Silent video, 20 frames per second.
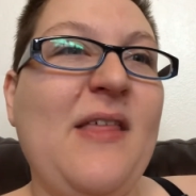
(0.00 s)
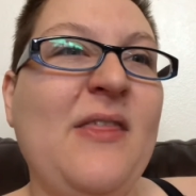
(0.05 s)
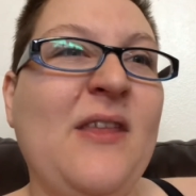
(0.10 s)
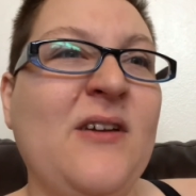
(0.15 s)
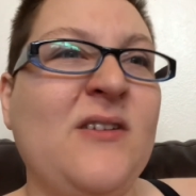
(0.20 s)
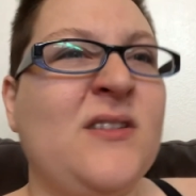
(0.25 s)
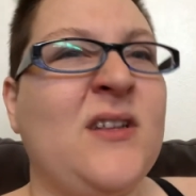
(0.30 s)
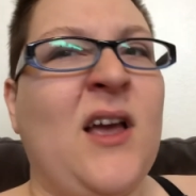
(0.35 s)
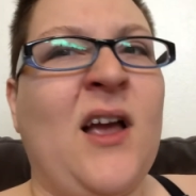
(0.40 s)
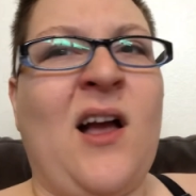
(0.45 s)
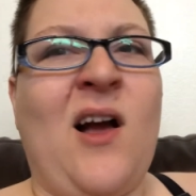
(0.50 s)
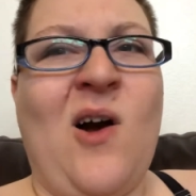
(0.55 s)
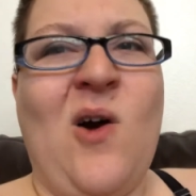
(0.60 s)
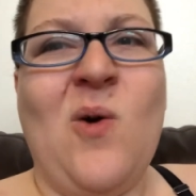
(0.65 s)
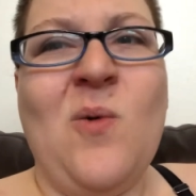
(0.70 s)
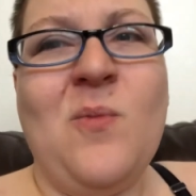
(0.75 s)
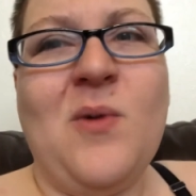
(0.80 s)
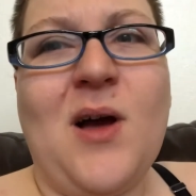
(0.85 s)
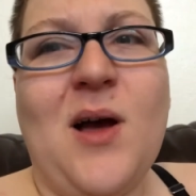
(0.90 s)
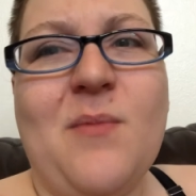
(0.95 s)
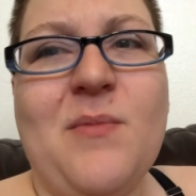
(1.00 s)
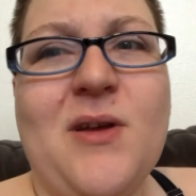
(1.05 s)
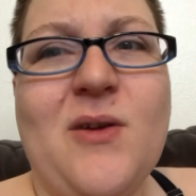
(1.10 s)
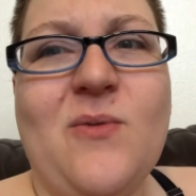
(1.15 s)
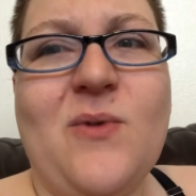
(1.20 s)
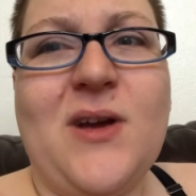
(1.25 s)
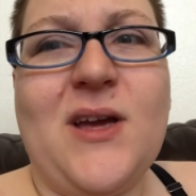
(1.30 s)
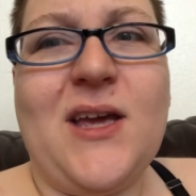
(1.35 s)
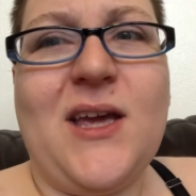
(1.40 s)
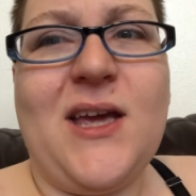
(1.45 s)
There's like
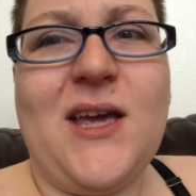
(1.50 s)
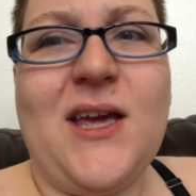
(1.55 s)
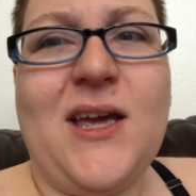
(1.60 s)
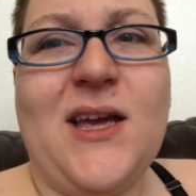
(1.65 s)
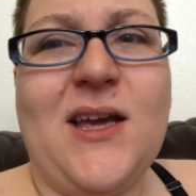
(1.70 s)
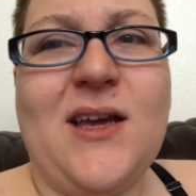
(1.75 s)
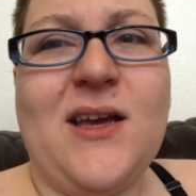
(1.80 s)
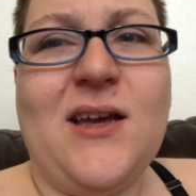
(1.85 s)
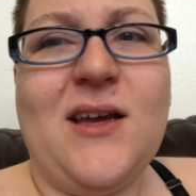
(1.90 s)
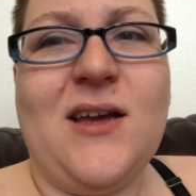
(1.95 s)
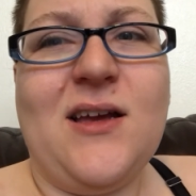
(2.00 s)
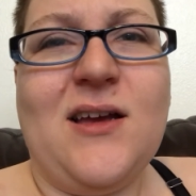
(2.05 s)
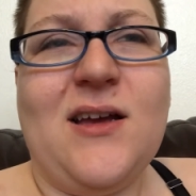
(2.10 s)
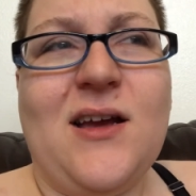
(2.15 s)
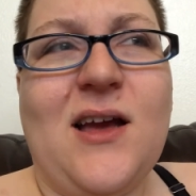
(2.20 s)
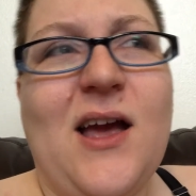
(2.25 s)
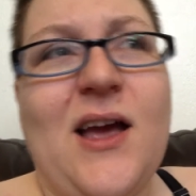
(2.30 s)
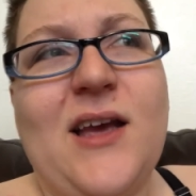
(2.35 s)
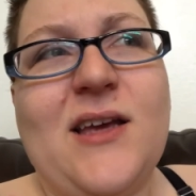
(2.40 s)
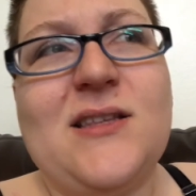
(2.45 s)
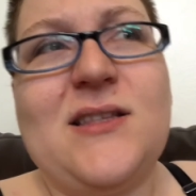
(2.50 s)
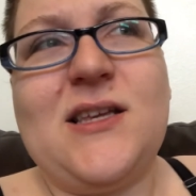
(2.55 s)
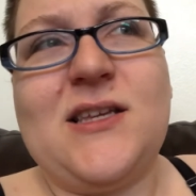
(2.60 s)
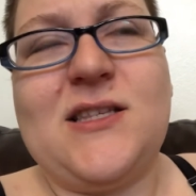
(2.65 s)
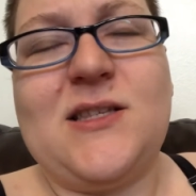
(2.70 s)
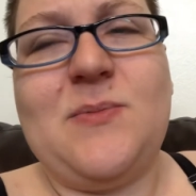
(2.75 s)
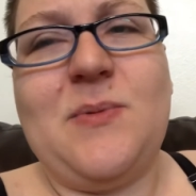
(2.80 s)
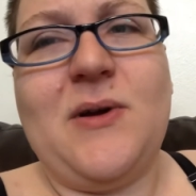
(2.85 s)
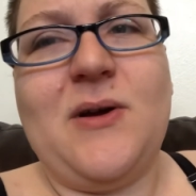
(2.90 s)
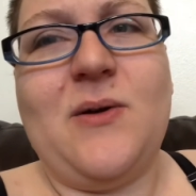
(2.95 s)
homecoming week. I guess
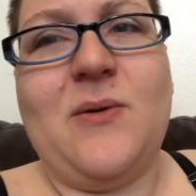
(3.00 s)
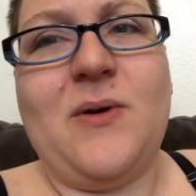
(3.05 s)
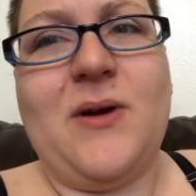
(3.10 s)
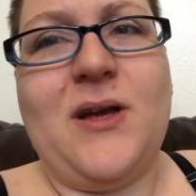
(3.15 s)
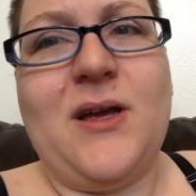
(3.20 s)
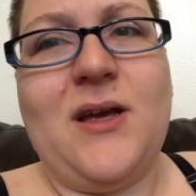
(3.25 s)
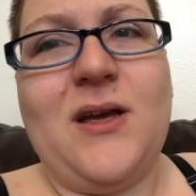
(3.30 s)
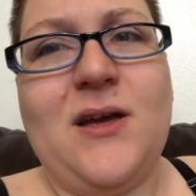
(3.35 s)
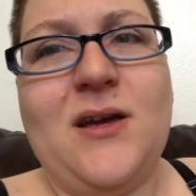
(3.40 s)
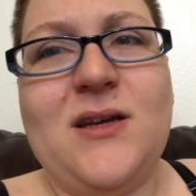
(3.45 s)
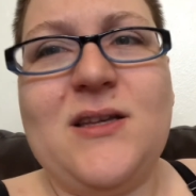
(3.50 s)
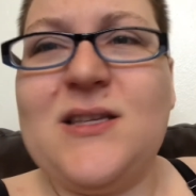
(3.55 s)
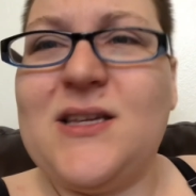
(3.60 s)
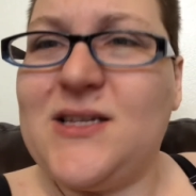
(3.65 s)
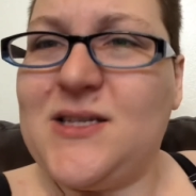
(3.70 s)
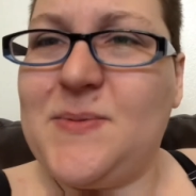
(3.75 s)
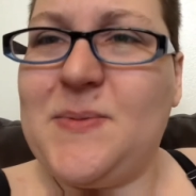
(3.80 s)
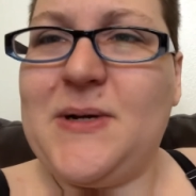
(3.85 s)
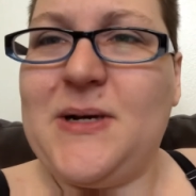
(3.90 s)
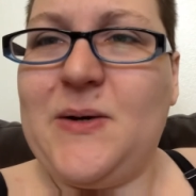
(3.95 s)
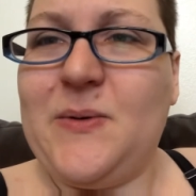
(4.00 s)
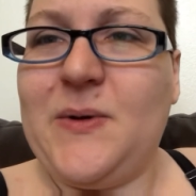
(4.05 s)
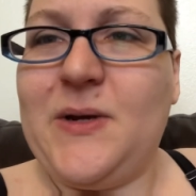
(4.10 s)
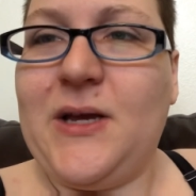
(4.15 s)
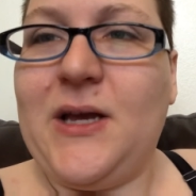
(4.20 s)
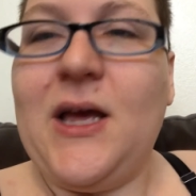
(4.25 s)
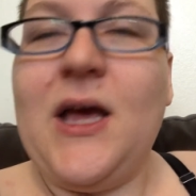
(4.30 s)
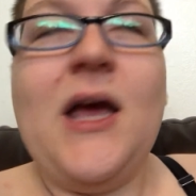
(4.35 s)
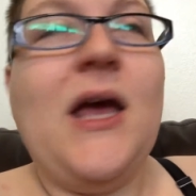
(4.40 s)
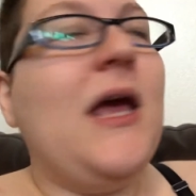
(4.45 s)
that's Spirit Week. Is that Spirit
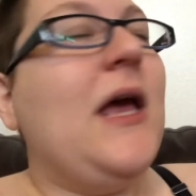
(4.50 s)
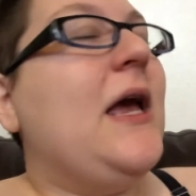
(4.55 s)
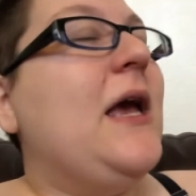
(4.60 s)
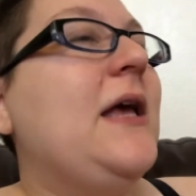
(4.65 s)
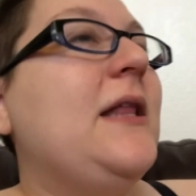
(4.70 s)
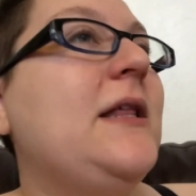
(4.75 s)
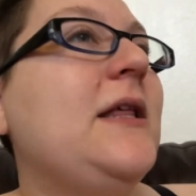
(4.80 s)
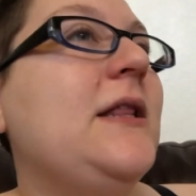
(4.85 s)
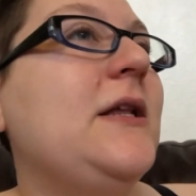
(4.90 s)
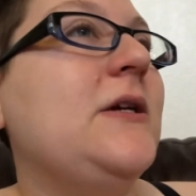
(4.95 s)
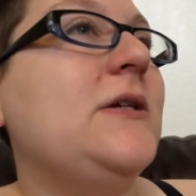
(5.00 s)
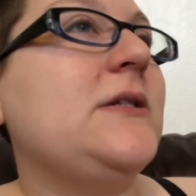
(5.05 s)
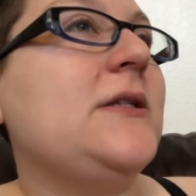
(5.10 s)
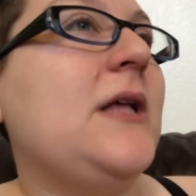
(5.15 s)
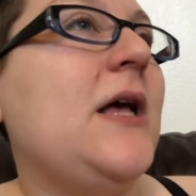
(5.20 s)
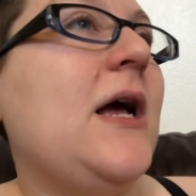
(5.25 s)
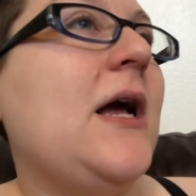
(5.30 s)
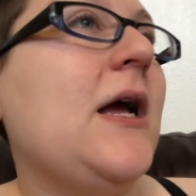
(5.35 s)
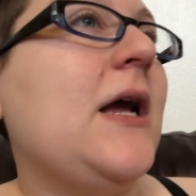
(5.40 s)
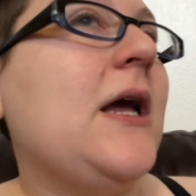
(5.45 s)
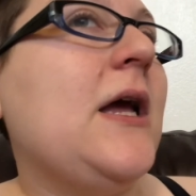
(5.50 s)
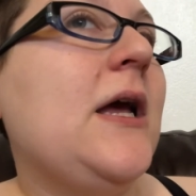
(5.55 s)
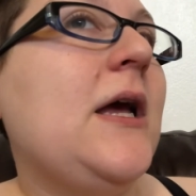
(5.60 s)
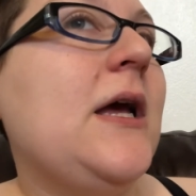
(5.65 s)
Week? And then there's like